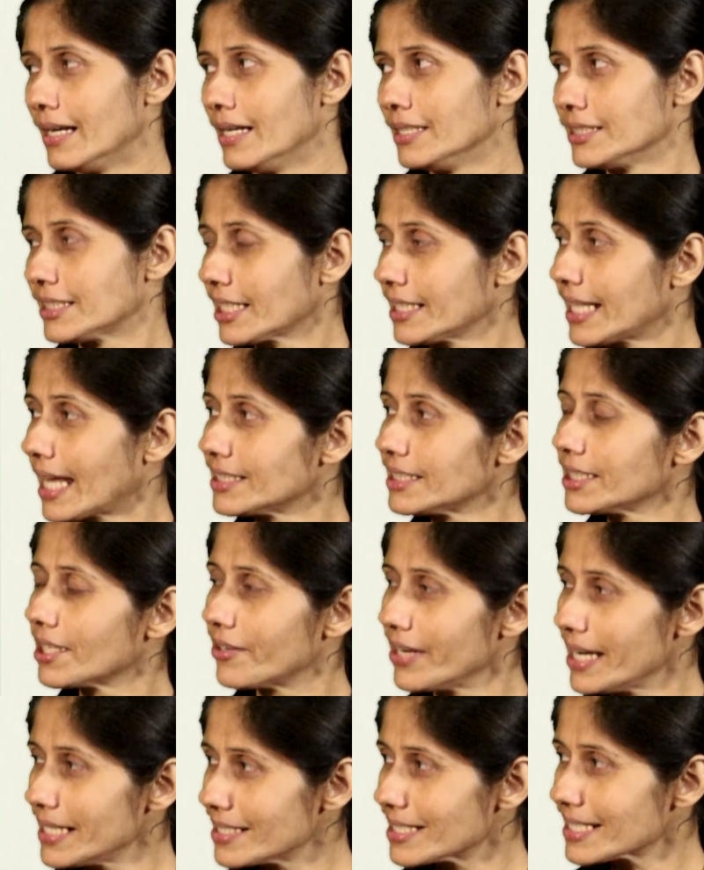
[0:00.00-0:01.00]
So that's a
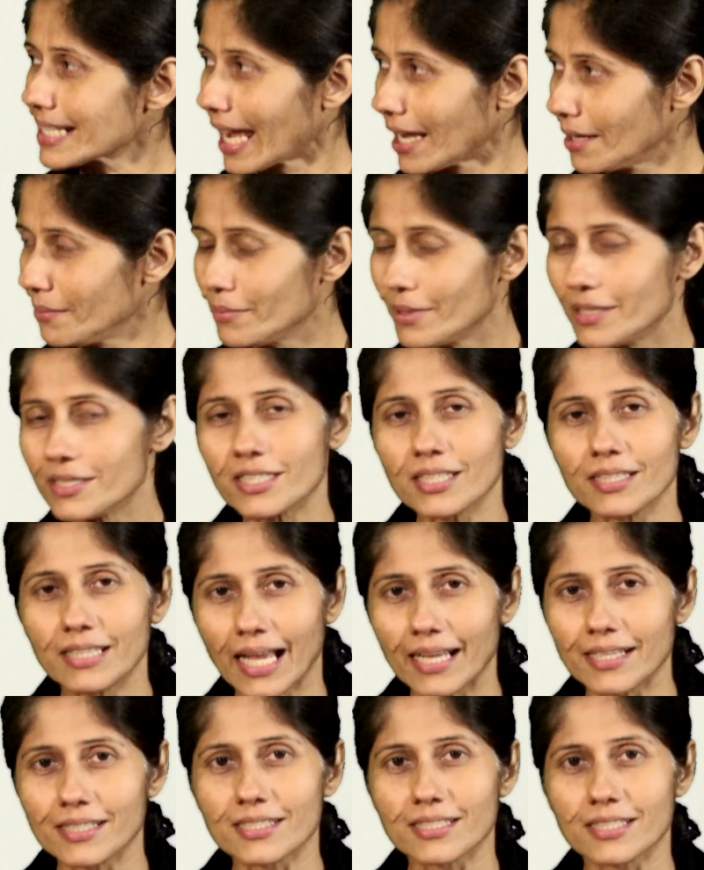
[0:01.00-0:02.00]
great assignment
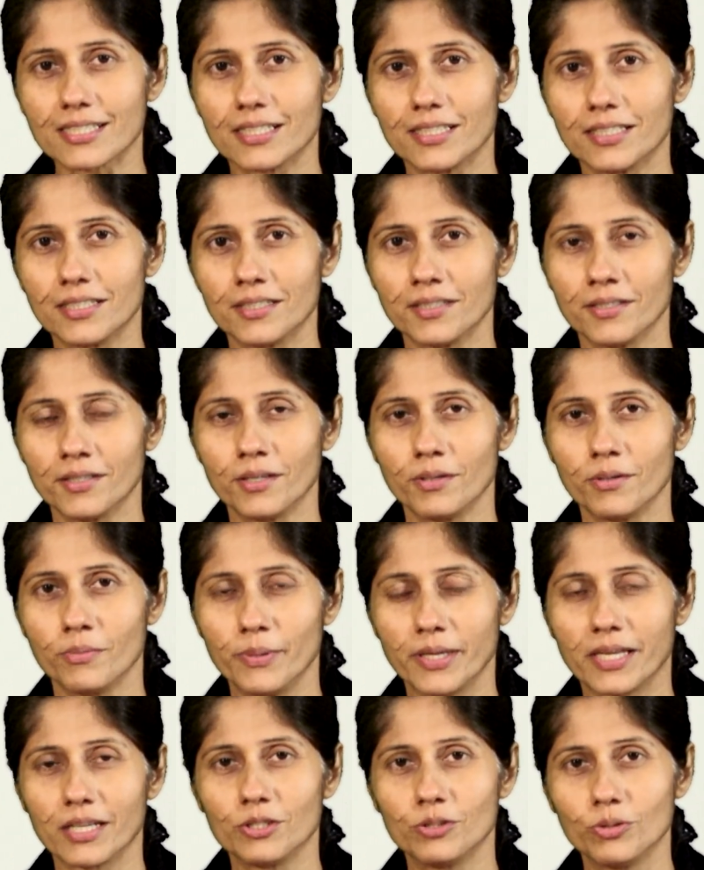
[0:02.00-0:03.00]
that
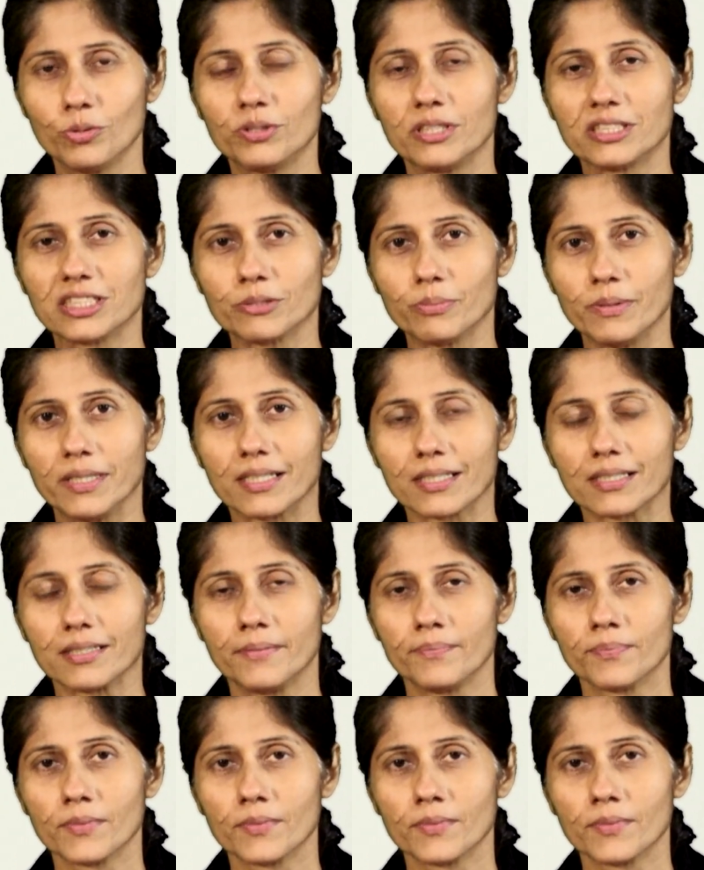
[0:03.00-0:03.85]
we can do this week.